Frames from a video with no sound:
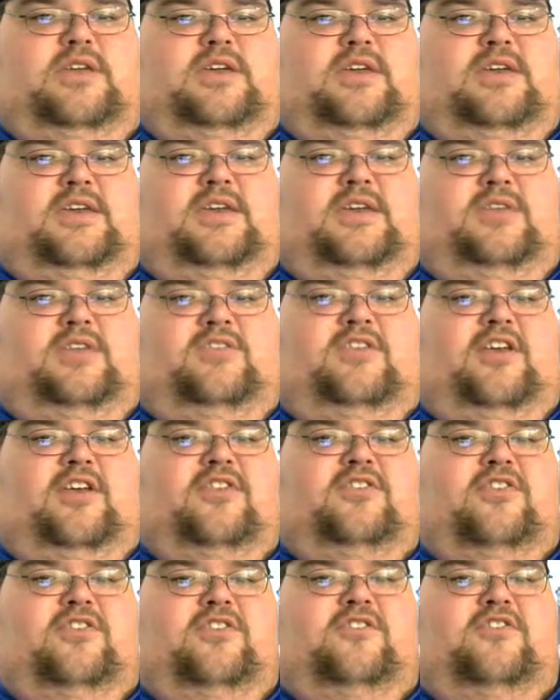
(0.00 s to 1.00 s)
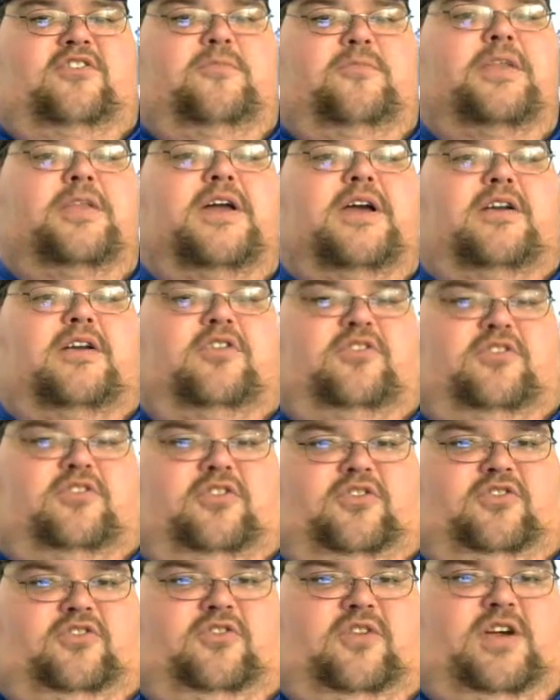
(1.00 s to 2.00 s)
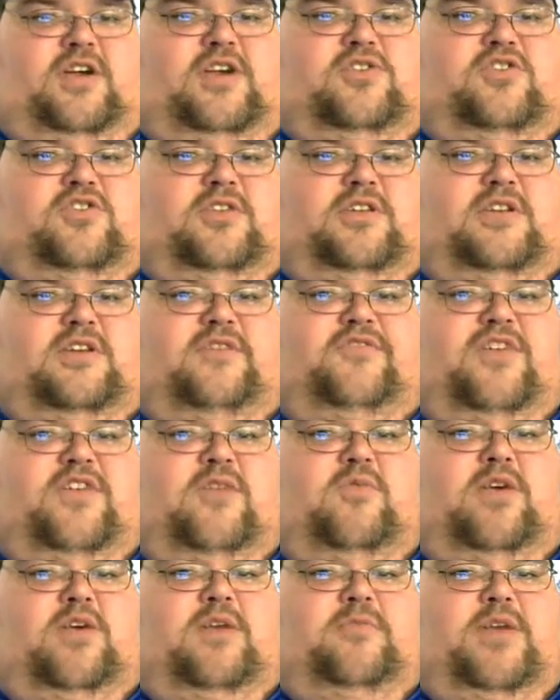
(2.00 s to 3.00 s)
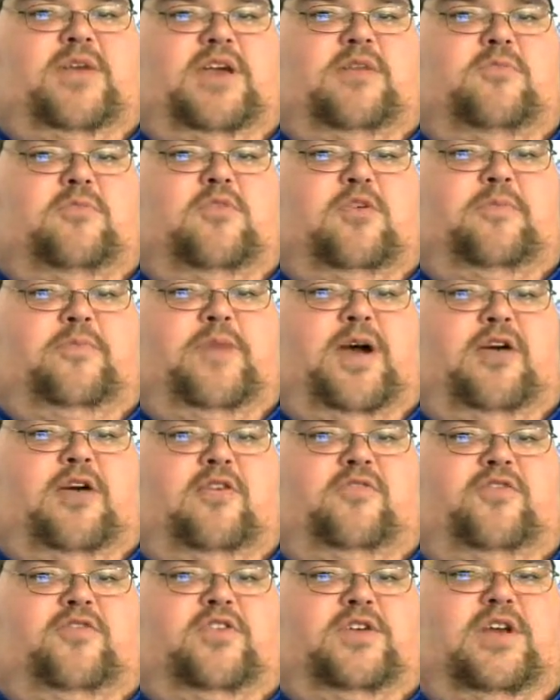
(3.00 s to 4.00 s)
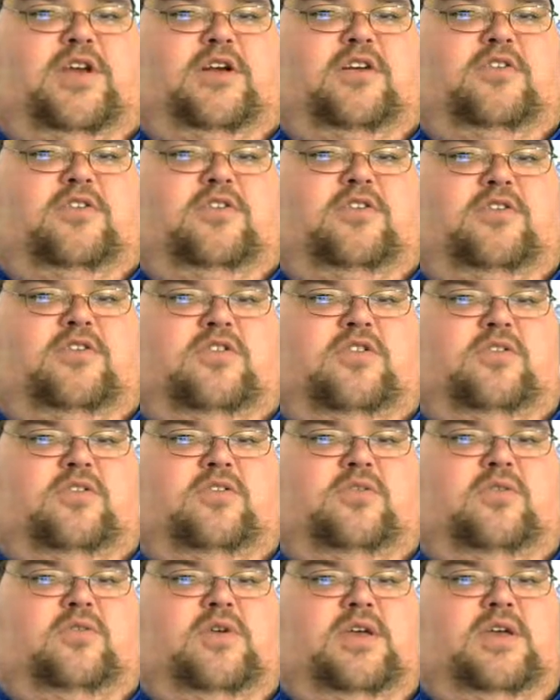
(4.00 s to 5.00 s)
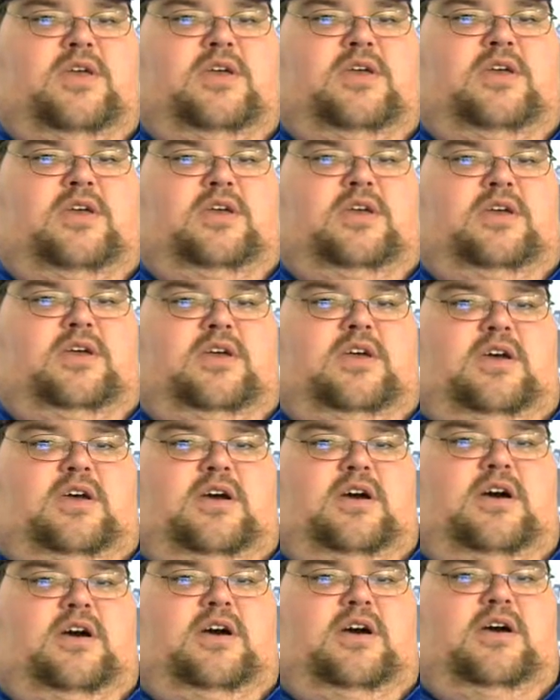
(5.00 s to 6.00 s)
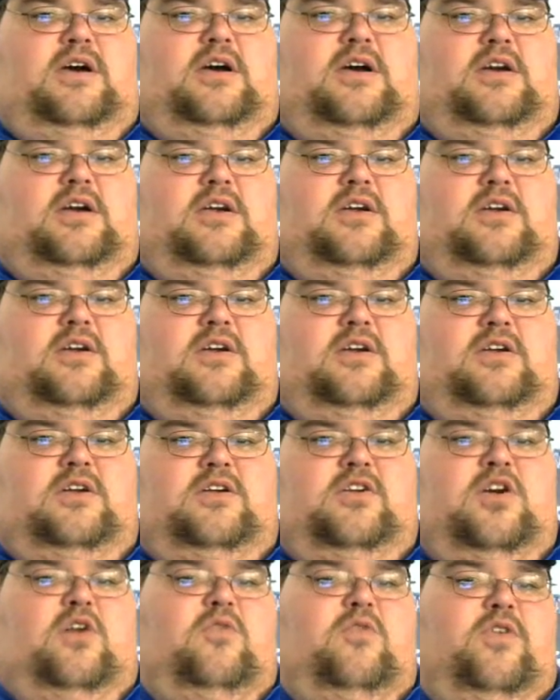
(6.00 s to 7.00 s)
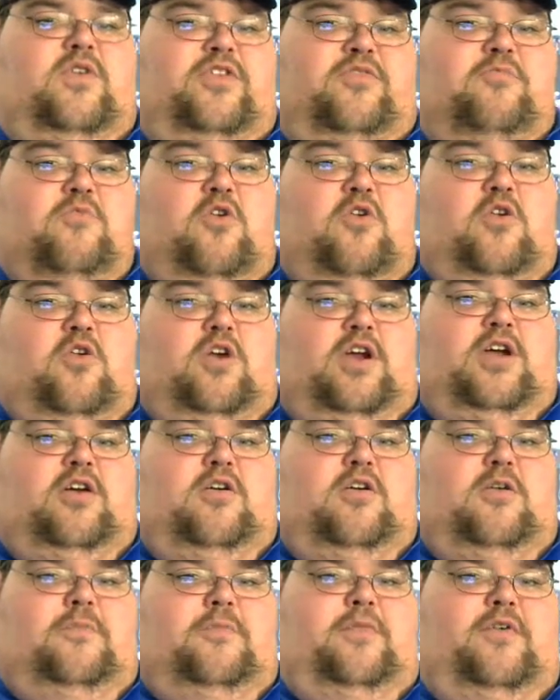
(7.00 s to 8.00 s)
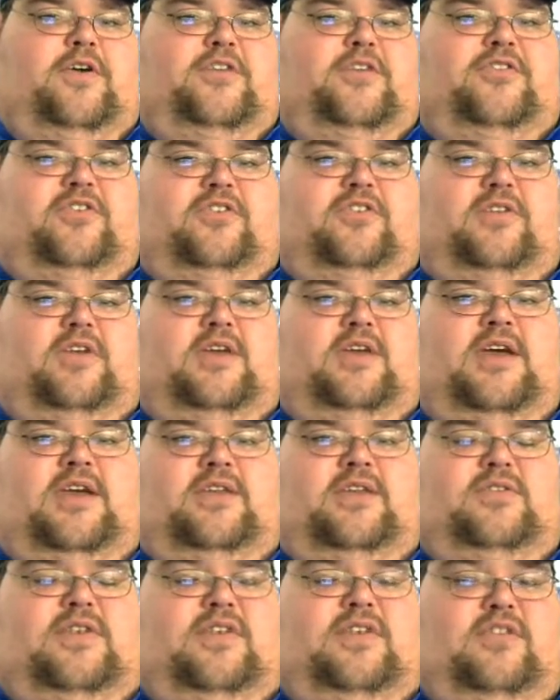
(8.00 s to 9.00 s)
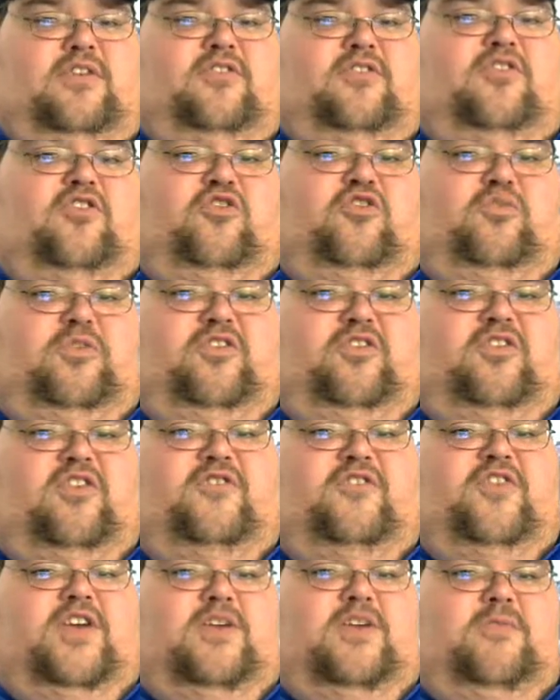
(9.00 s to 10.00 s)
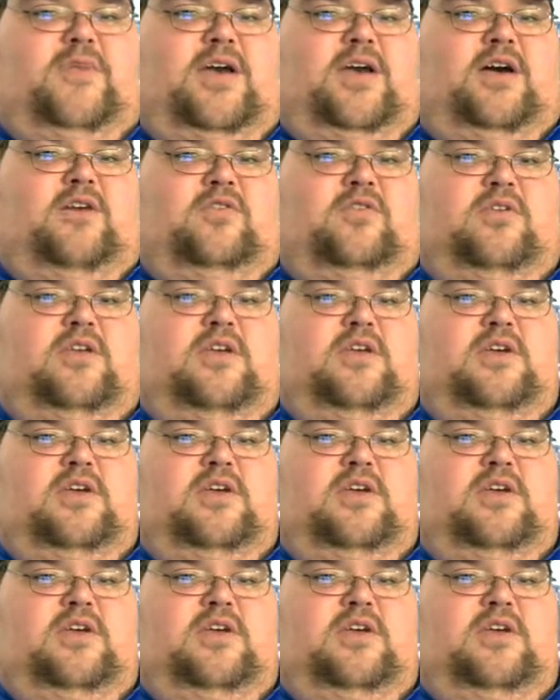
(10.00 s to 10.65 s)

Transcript: It says it's the player's discretion if they want to make a more powerful character to go with more hero points, and they list a specific amount.